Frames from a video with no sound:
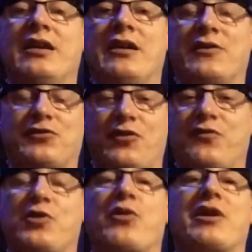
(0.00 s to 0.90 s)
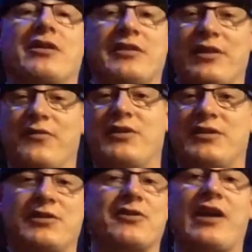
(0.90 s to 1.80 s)
So if you want to live into
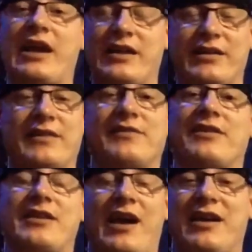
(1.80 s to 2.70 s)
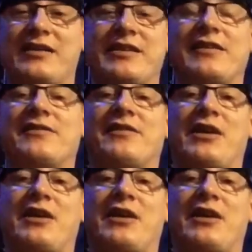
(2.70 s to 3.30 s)
your 80s and 90s